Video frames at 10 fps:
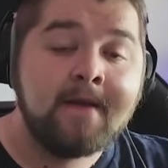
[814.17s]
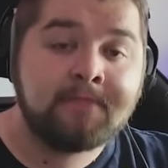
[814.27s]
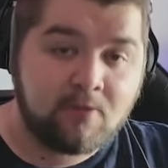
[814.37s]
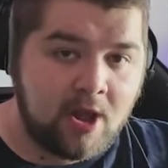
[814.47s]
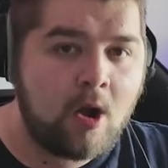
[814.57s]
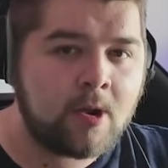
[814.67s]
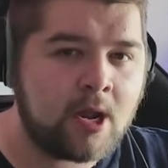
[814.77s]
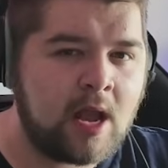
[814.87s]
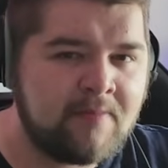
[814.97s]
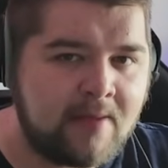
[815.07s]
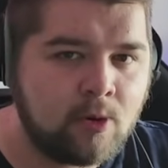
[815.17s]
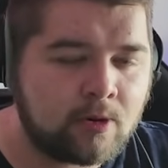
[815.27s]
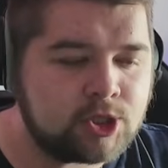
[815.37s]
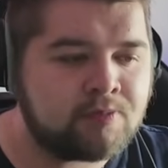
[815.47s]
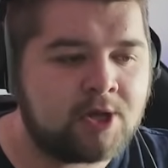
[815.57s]
but we are going to go a bit
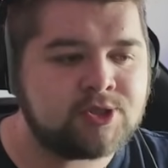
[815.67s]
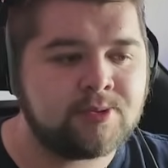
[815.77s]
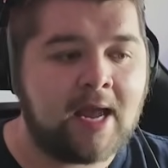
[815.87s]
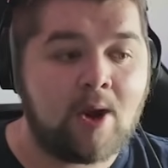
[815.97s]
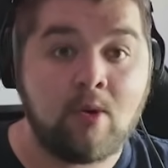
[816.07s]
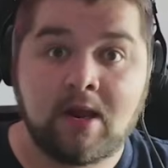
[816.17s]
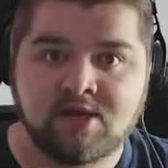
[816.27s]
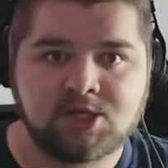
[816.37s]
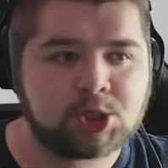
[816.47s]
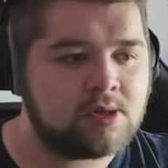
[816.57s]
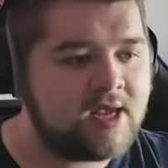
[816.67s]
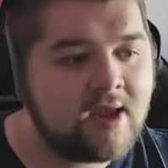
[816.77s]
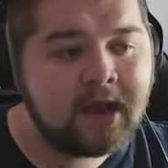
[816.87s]
more expressive now, literally.